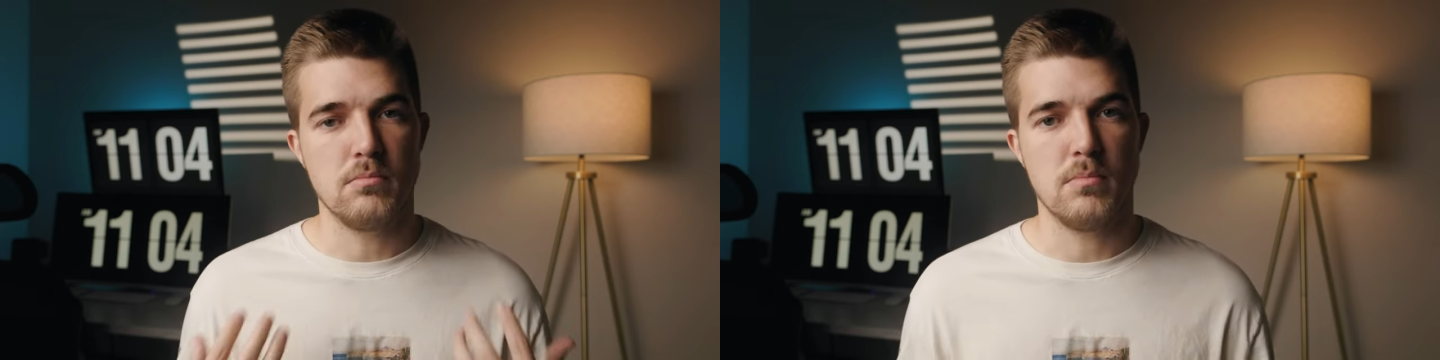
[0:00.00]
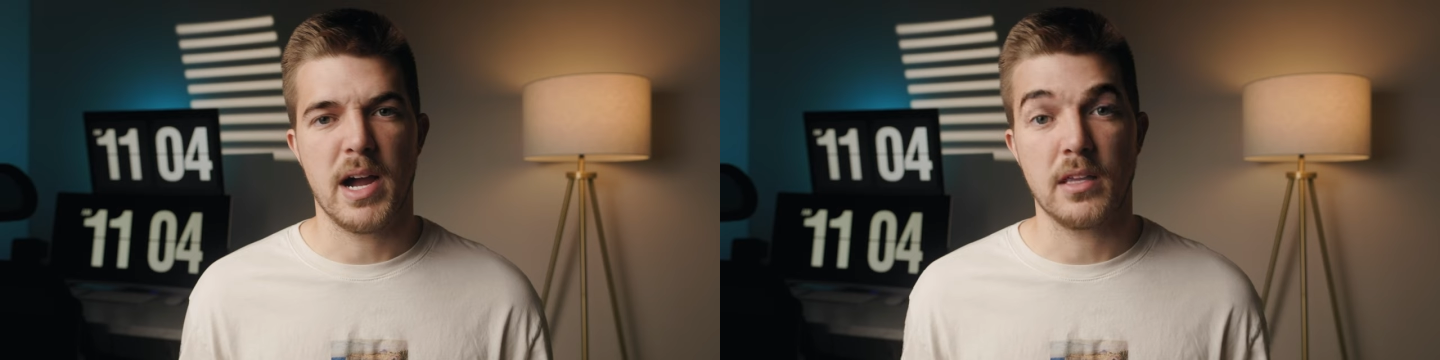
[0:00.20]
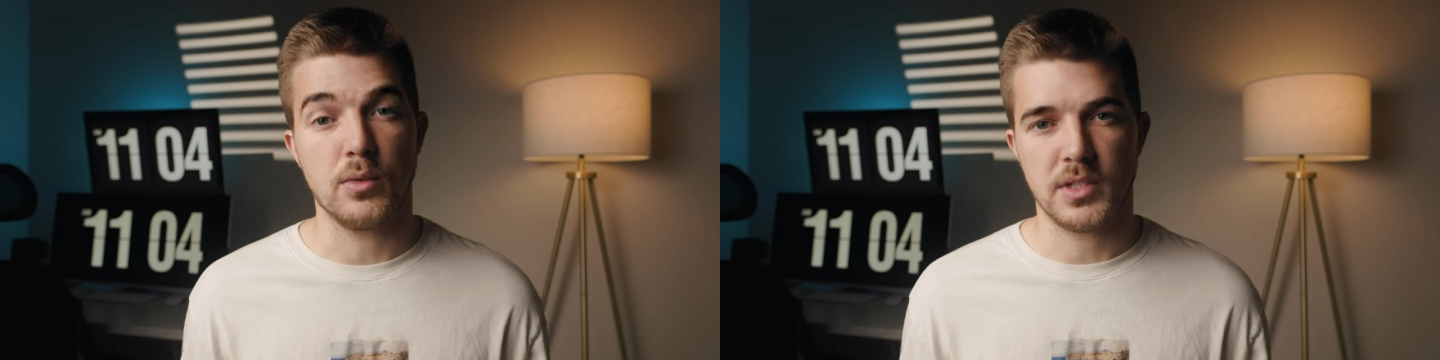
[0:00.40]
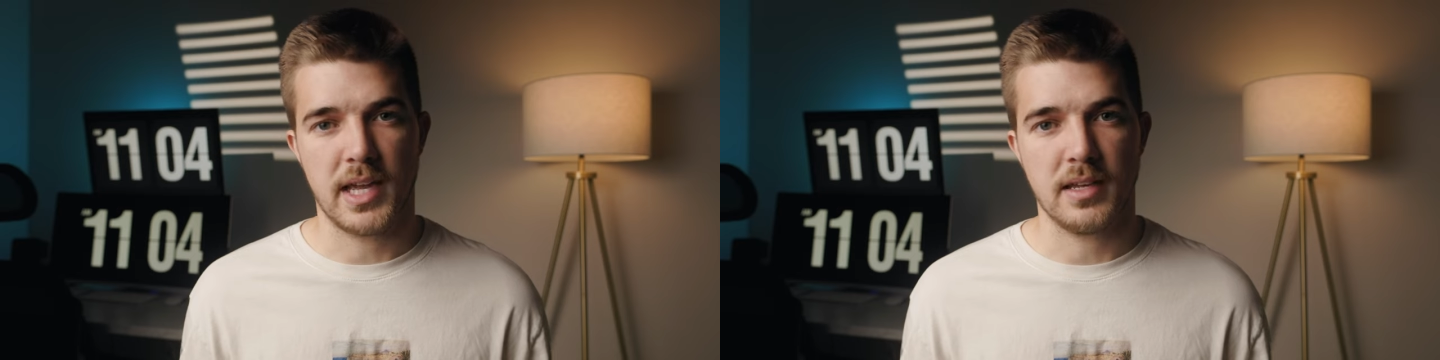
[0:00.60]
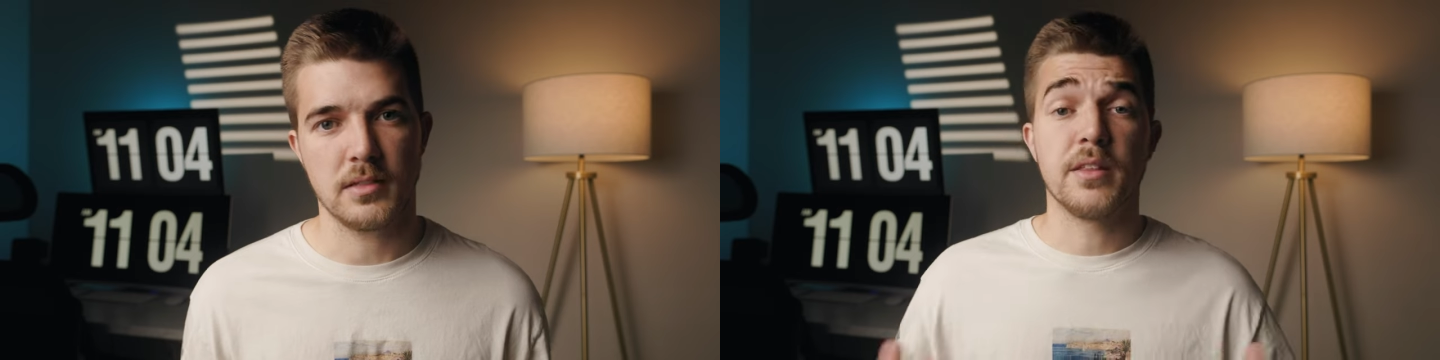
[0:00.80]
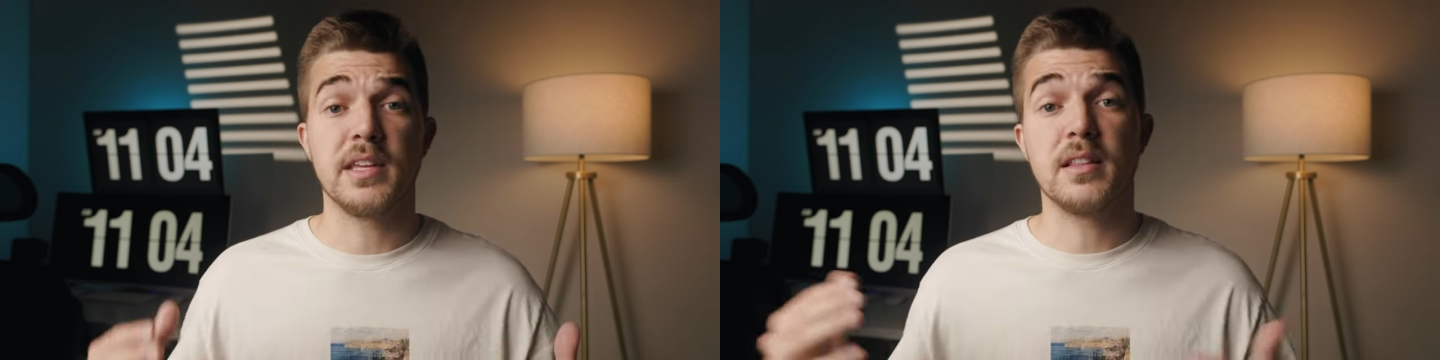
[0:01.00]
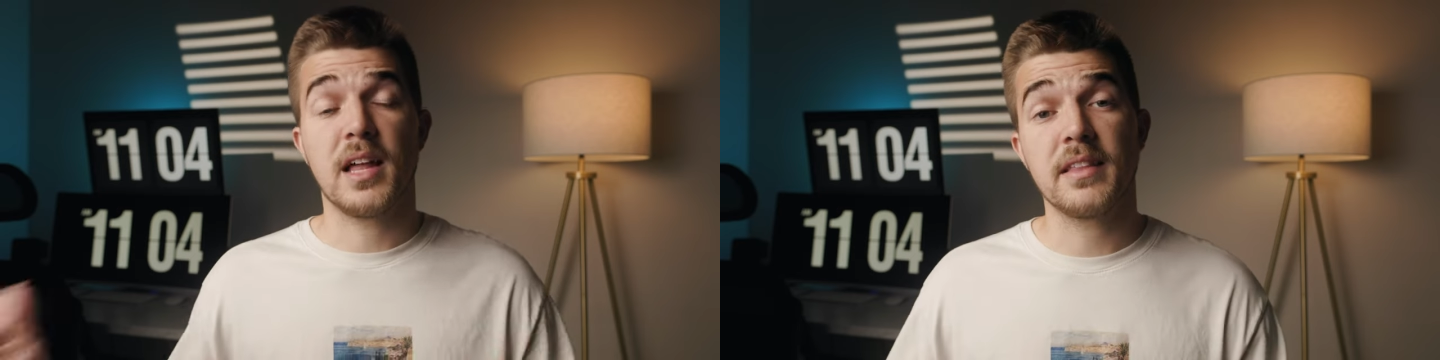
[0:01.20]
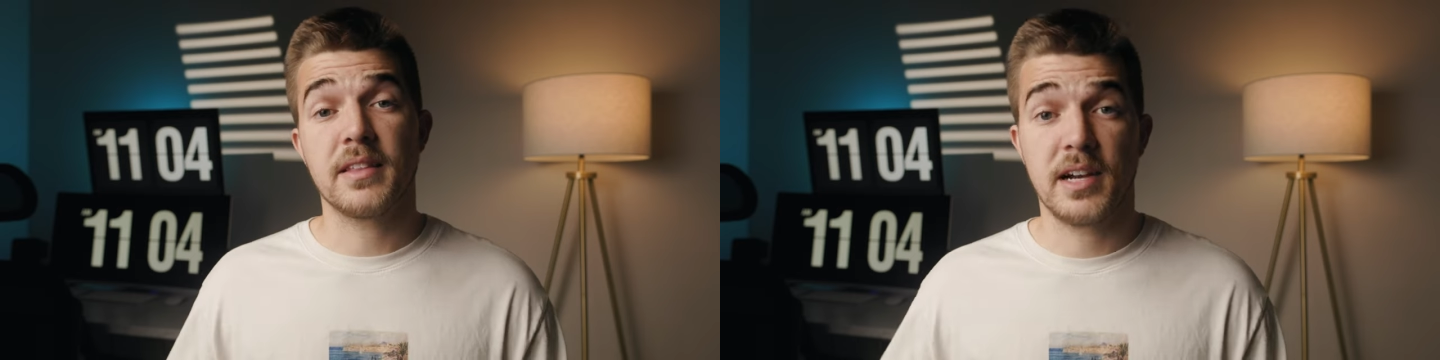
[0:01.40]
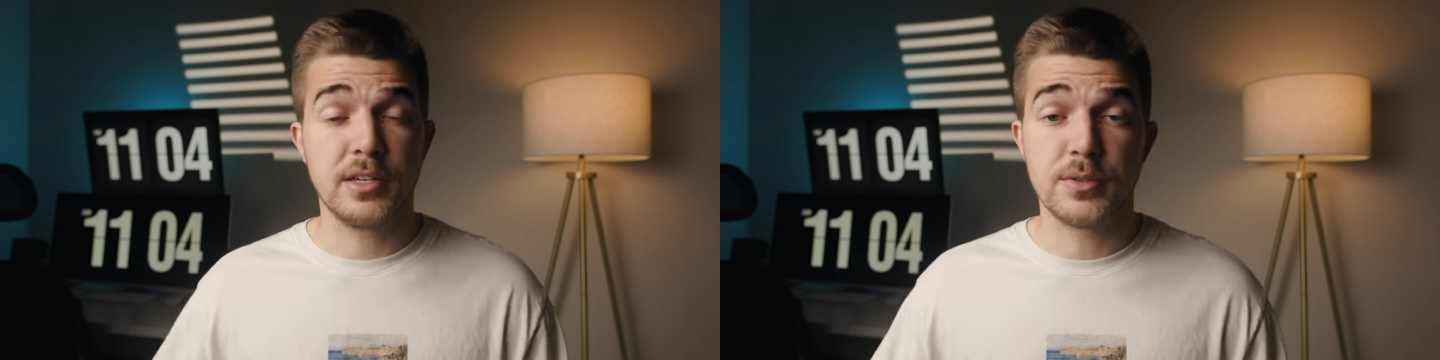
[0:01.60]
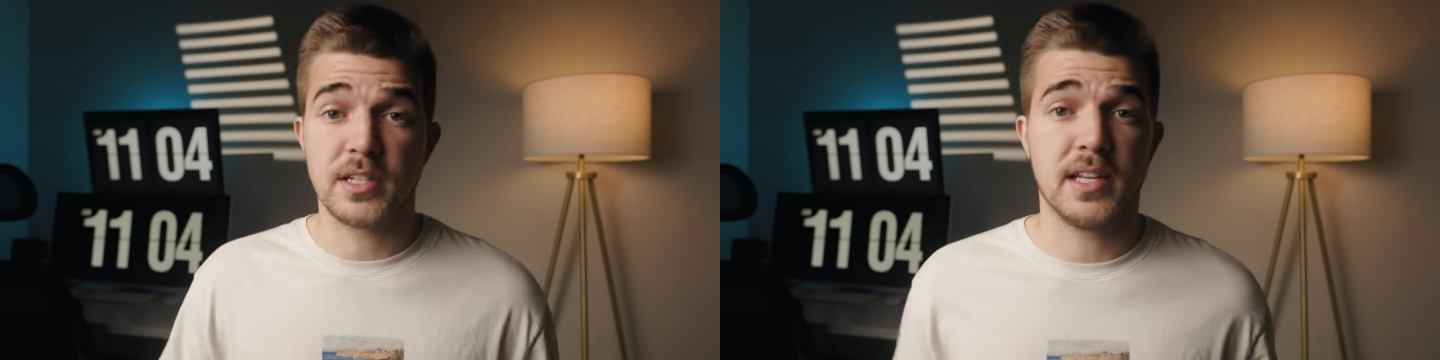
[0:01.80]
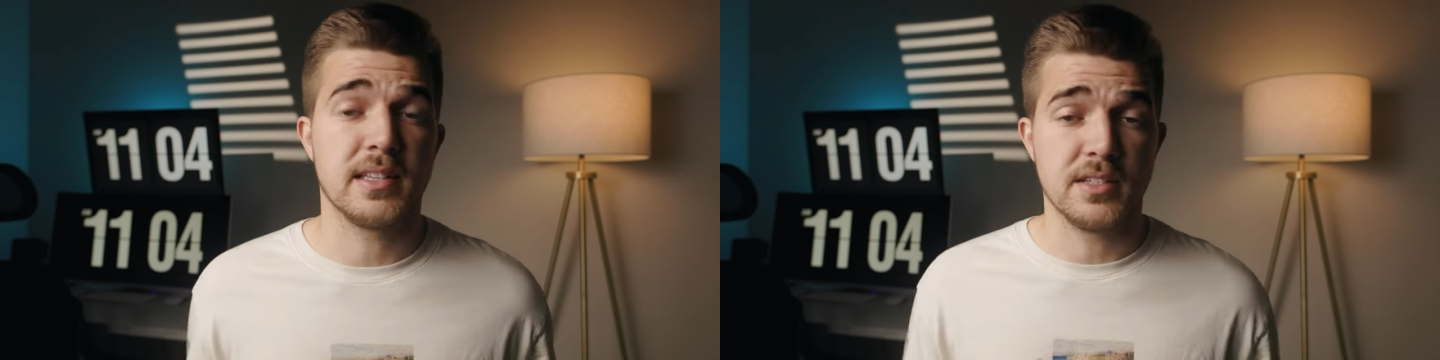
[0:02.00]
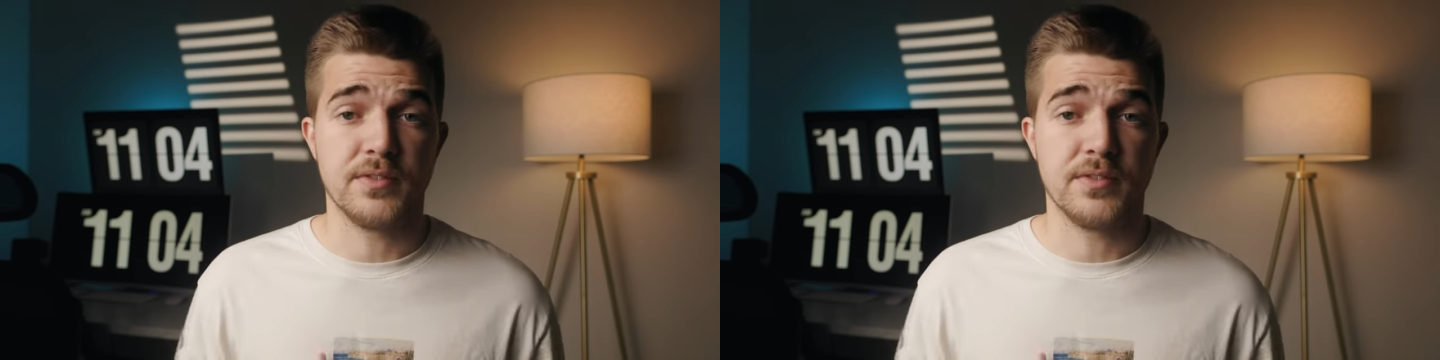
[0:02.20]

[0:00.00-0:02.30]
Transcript: my use case. The light that I use to light these